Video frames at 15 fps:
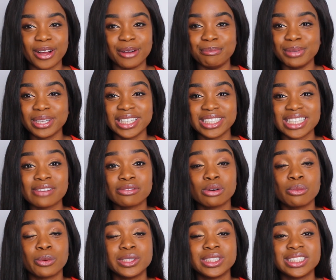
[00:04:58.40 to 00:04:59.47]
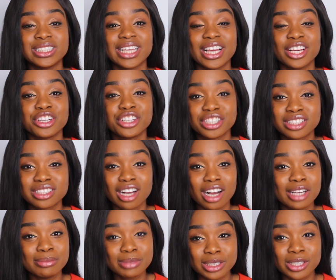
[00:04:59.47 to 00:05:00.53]
because everyone wanted to get a good
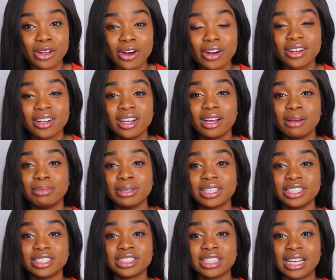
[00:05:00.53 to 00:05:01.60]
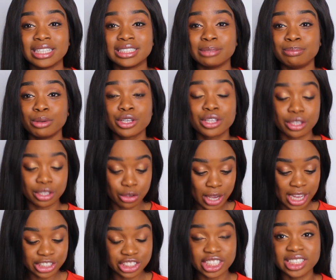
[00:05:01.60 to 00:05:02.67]
time slot, because to book your
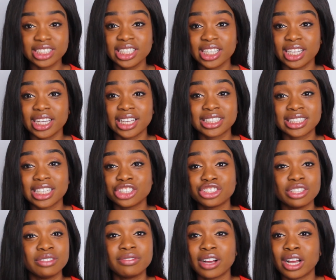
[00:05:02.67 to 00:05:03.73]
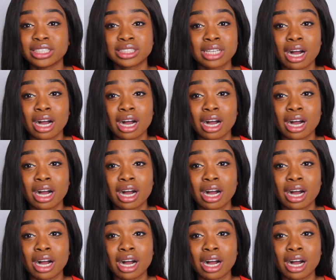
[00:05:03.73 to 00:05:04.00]
SJT, it's literally first